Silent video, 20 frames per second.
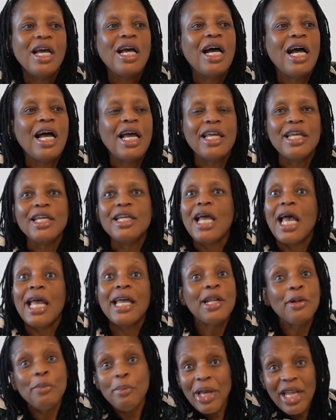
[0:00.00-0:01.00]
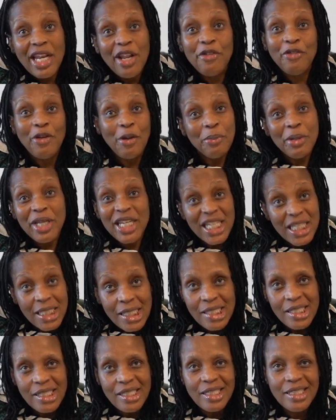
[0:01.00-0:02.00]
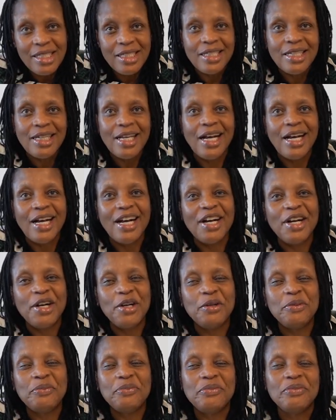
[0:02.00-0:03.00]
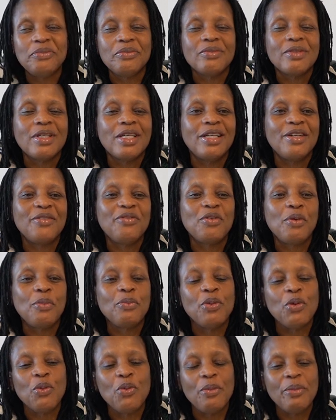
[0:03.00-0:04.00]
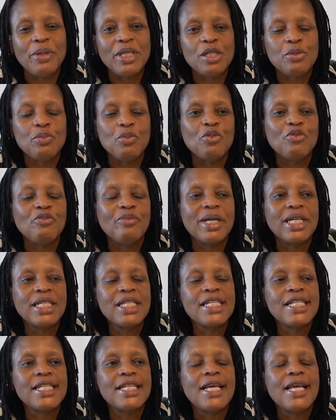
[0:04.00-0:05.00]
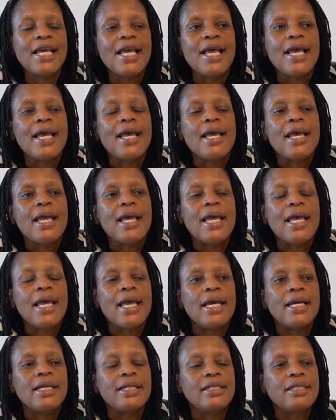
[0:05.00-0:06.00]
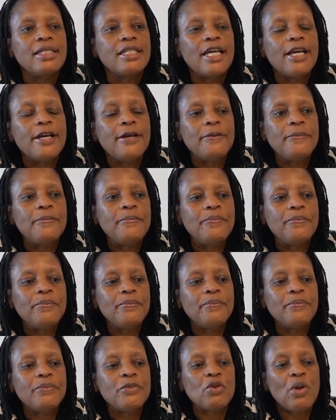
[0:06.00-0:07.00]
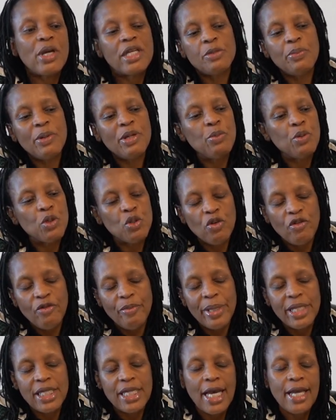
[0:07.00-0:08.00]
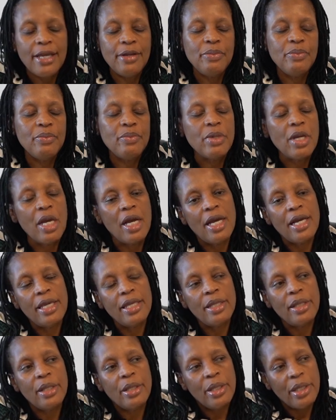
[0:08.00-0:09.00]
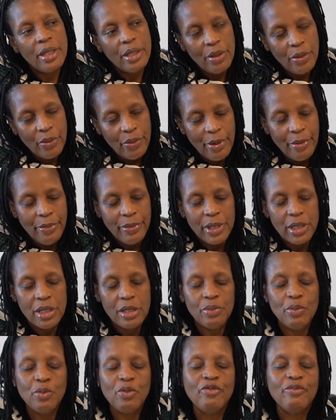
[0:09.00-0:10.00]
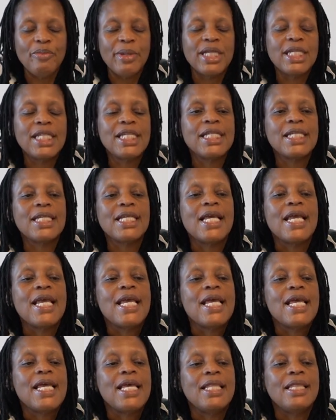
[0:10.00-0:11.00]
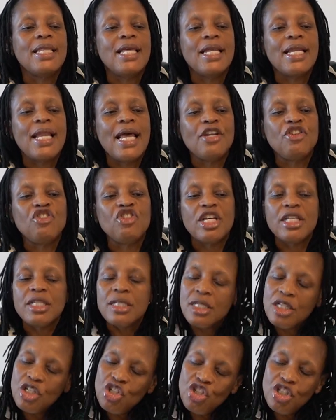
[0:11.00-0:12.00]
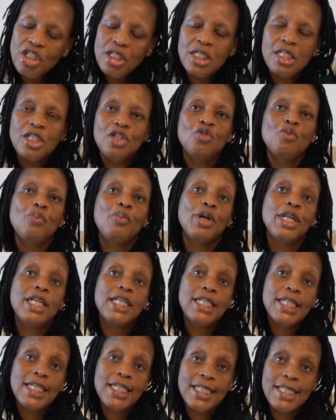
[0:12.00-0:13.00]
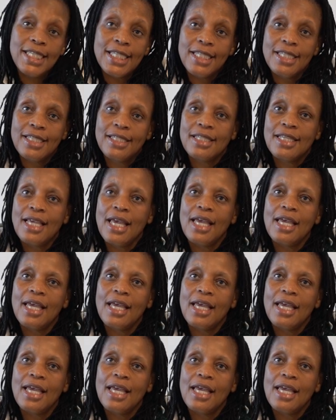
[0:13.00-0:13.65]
I remain a feminist from the women's movement. And so I spent most of my time in the women's movement. Then I transitioned into politics.